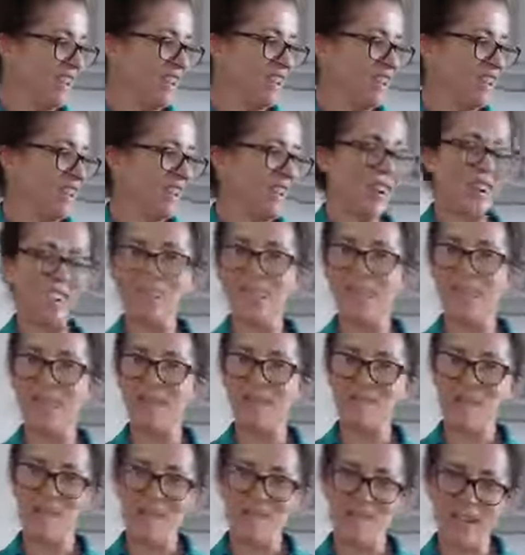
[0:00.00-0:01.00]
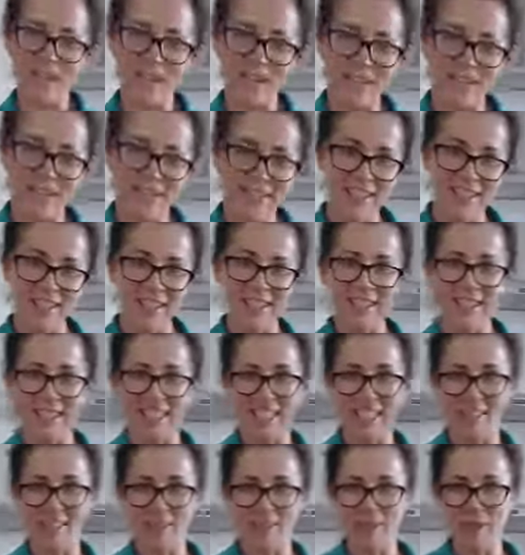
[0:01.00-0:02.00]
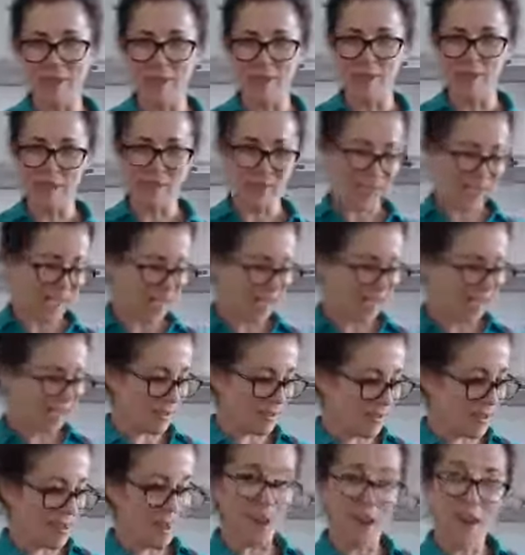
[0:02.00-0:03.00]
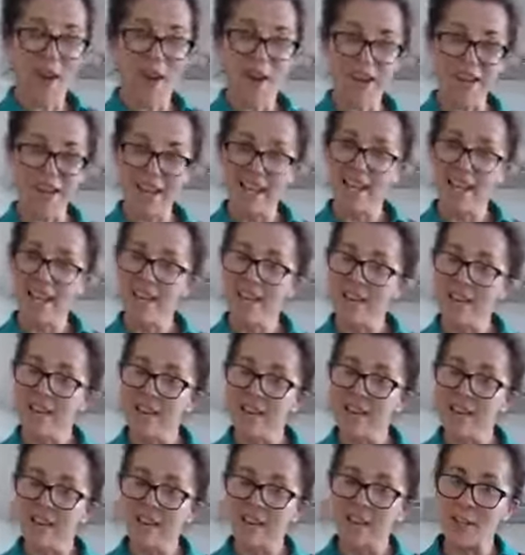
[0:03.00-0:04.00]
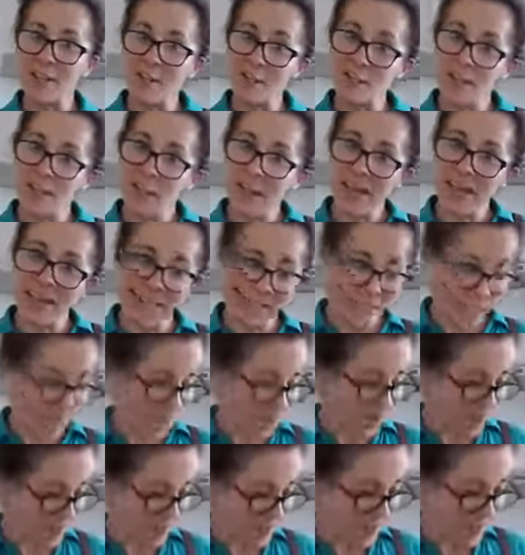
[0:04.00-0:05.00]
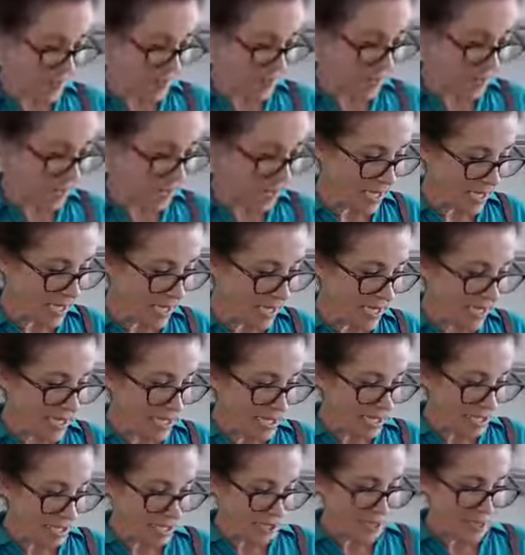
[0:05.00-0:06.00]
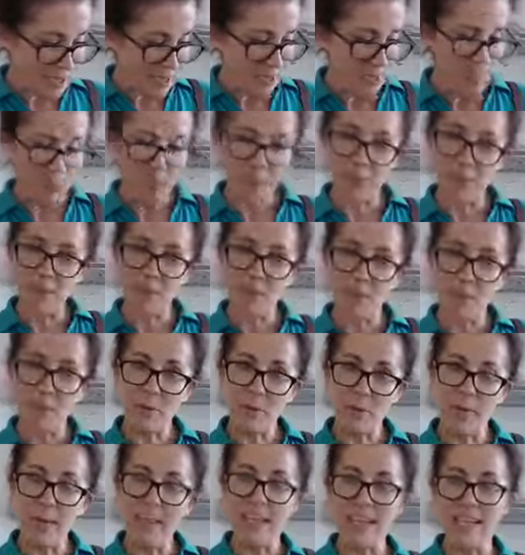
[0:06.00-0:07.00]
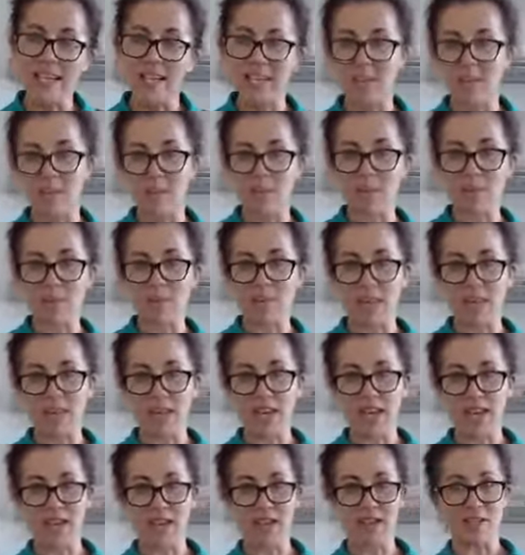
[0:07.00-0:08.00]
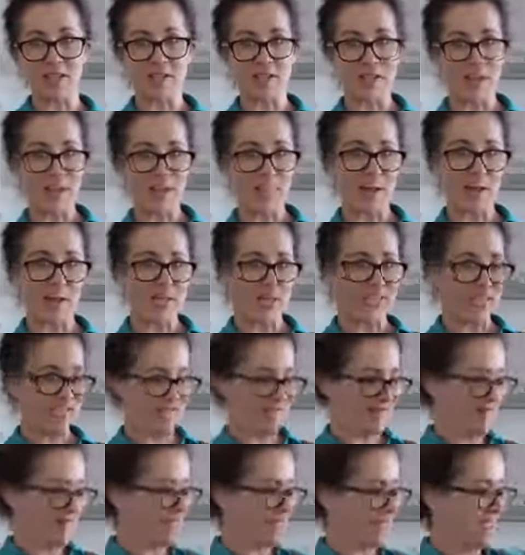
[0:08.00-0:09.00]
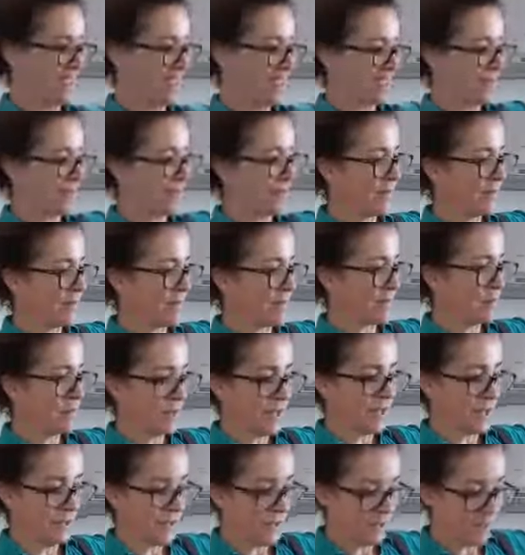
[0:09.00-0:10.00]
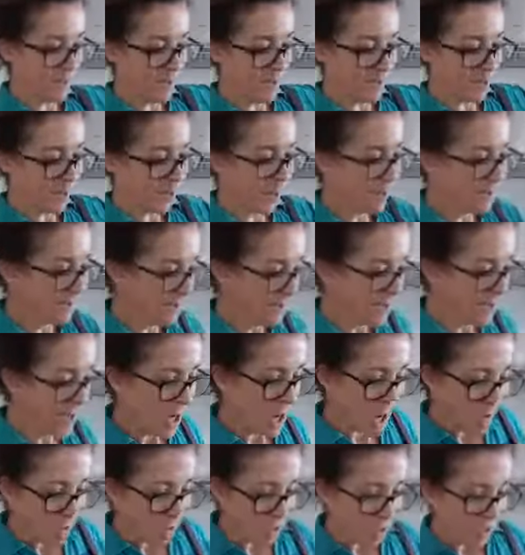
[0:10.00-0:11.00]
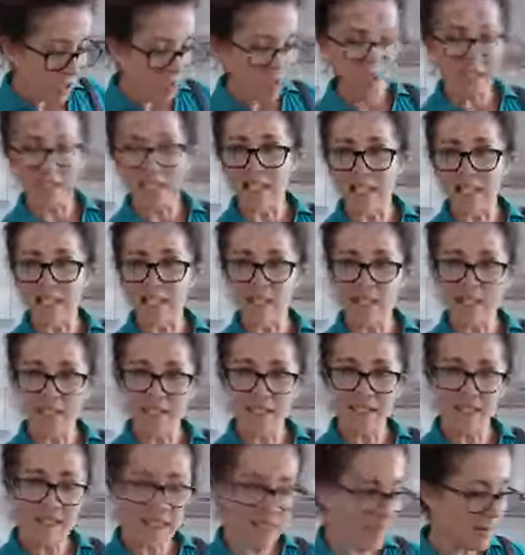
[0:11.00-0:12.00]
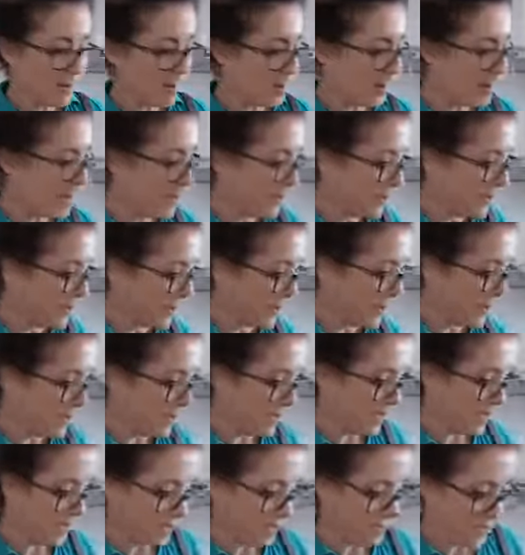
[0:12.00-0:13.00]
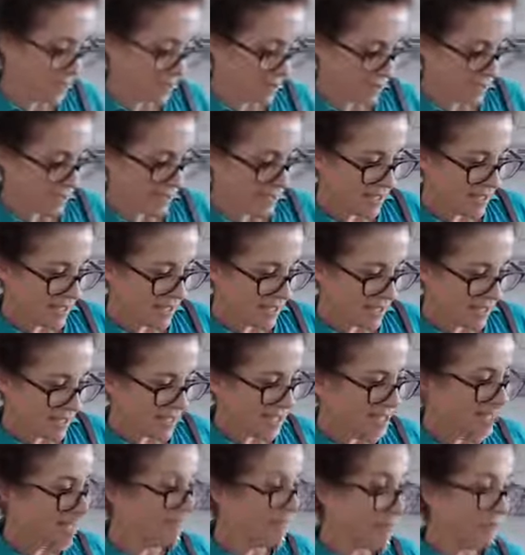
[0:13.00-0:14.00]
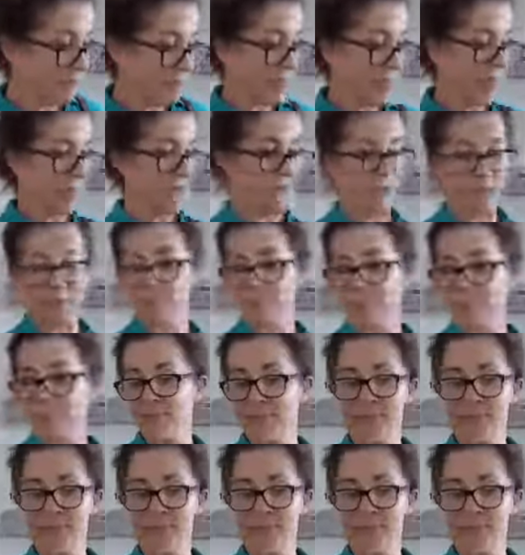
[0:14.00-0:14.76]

if you want, you can put it back on and you can give it more of a blast if you want. Okay, so to go back into our recipe, you just push the bookmark and it jumps and takes you straight back in. Okay, put the lid back on. We don't need to do this step because it's just 5 seconds. I'll just say next. Rightio.